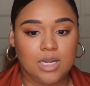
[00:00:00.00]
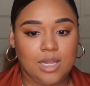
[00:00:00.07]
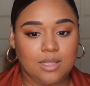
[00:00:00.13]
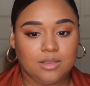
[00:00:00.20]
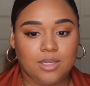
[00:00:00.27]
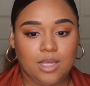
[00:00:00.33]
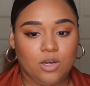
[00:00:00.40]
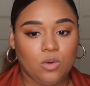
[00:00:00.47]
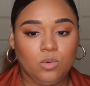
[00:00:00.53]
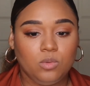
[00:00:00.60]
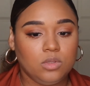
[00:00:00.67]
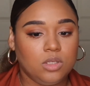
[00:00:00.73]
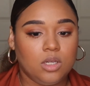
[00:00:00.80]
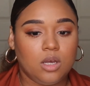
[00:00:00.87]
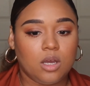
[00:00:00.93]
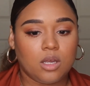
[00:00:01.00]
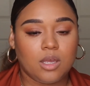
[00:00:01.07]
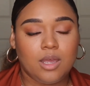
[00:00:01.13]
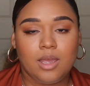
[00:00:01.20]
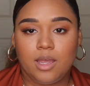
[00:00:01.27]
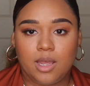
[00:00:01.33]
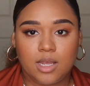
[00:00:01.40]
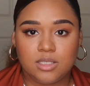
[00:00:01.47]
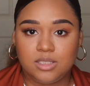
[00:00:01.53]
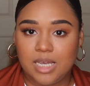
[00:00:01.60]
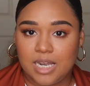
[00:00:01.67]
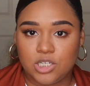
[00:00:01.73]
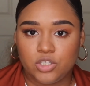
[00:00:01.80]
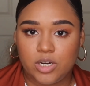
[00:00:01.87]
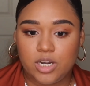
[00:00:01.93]
Like, they don't look
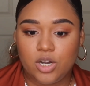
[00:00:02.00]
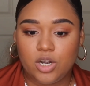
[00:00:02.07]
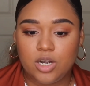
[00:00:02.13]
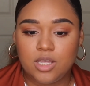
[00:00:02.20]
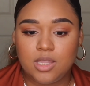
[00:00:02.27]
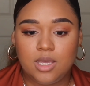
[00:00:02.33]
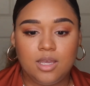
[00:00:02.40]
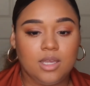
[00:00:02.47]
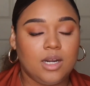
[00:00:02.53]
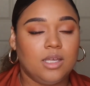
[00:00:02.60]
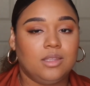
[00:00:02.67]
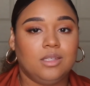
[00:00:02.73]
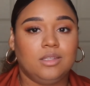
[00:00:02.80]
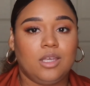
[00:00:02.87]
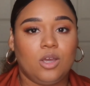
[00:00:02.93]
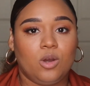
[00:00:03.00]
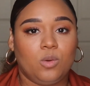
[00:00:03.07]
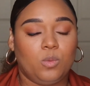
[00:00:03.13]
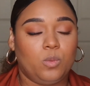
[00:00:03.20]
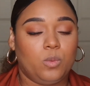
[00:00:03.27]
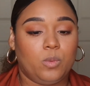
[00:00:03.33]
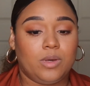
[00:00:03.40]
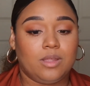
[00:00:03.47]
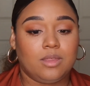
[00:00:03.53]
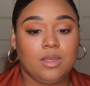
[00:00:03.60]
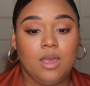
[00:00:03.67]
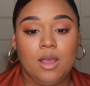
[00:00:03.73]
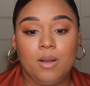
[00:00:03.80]
exaggerated or anything, and I think they go with